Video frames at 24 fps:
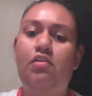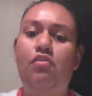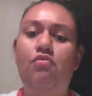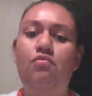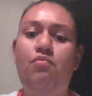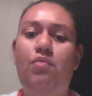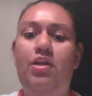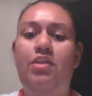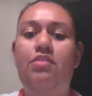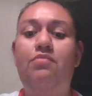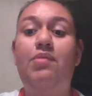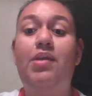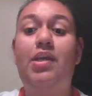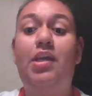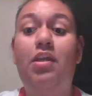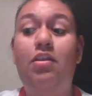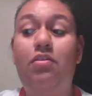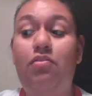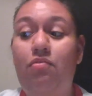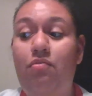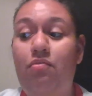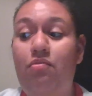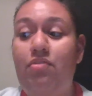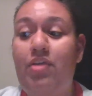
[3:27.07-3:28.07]
once we
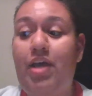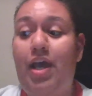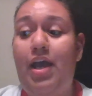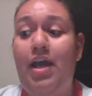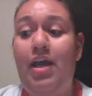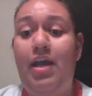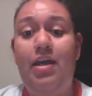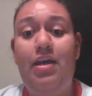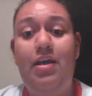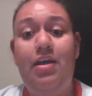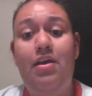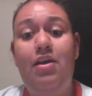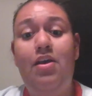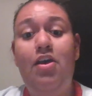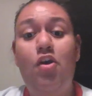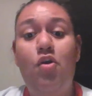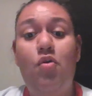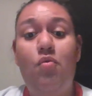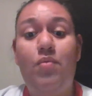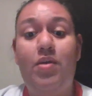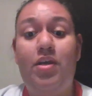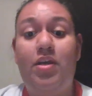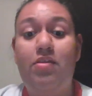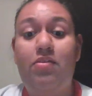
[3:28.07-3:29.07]
get through that,
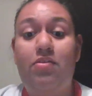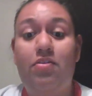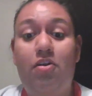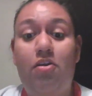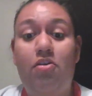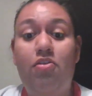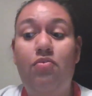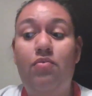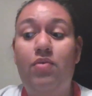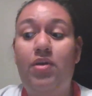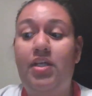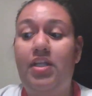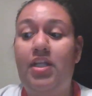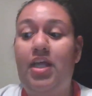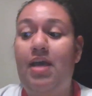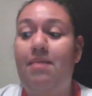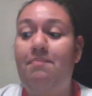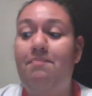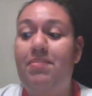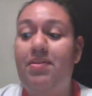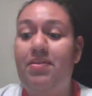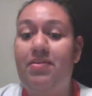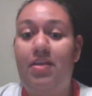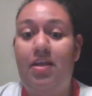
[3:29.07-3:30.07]
we can start doing an
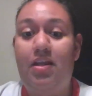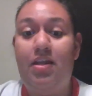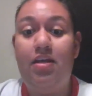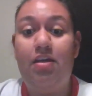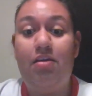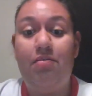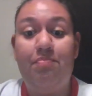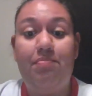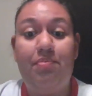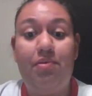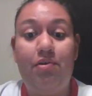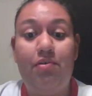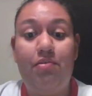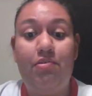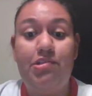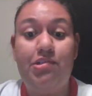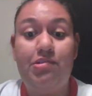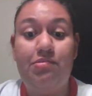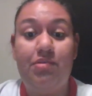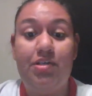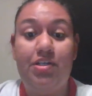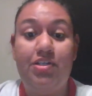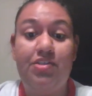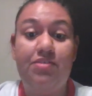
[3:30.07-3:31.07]
empathetic
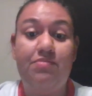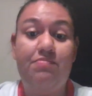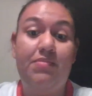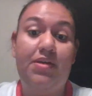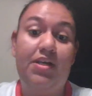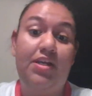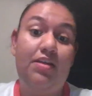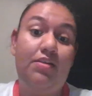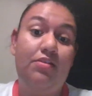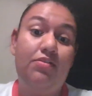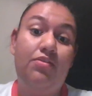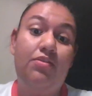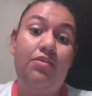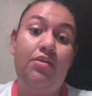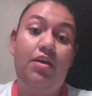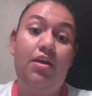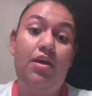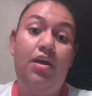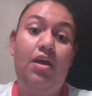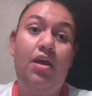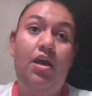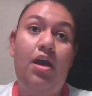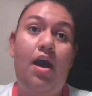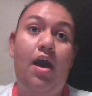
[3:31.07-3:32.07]
approach, which means
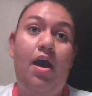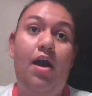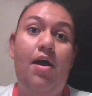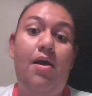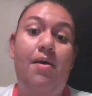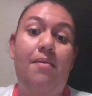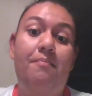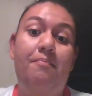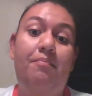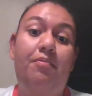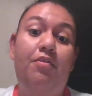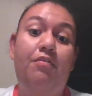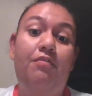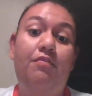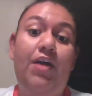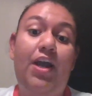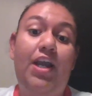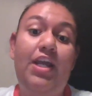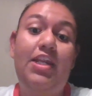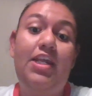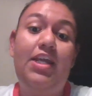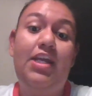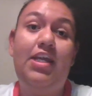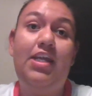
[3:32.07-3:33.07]

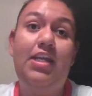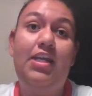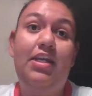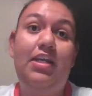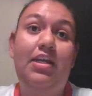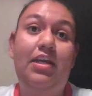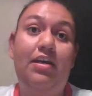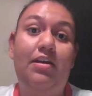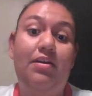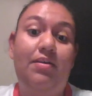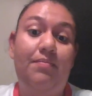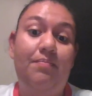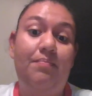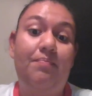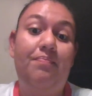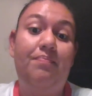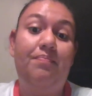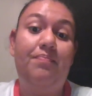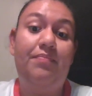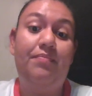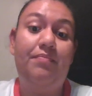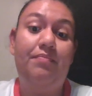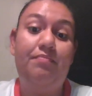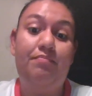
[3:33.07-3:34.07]
providing
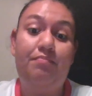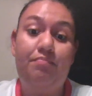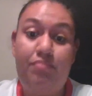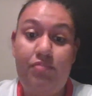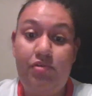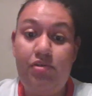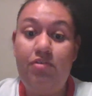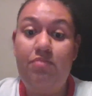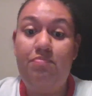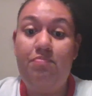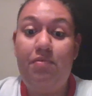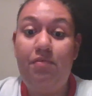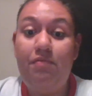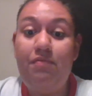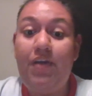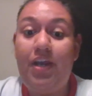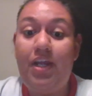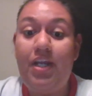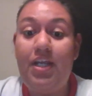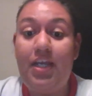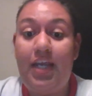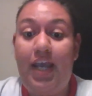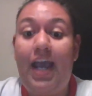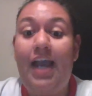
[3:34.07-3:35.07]
just
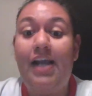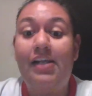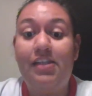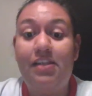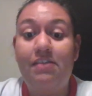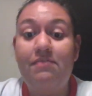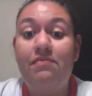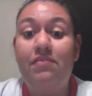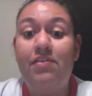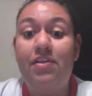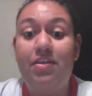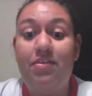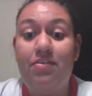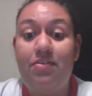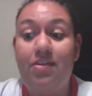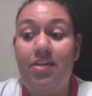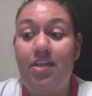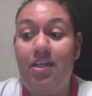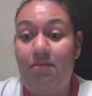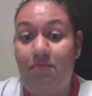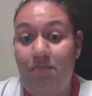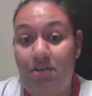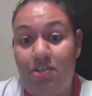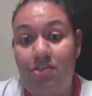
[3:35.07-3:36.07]
providing active
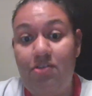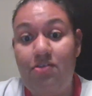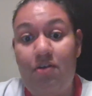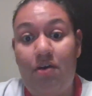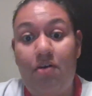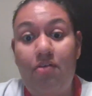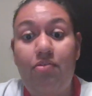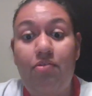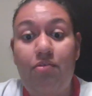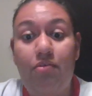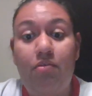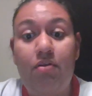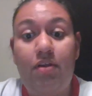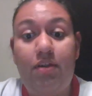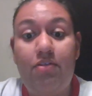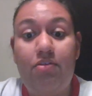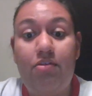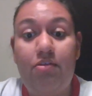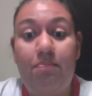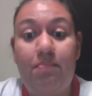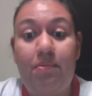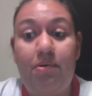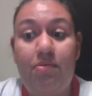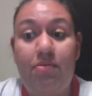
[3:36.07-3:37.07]
listening, which is also an
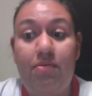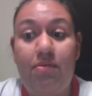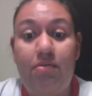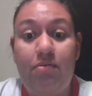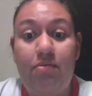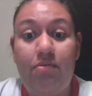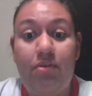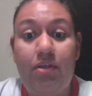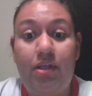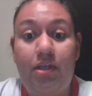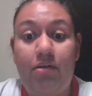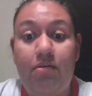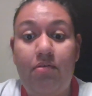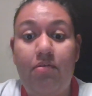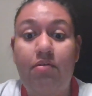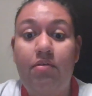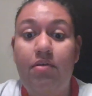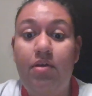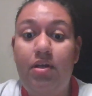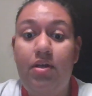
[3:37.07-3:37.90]
interpersonal skill.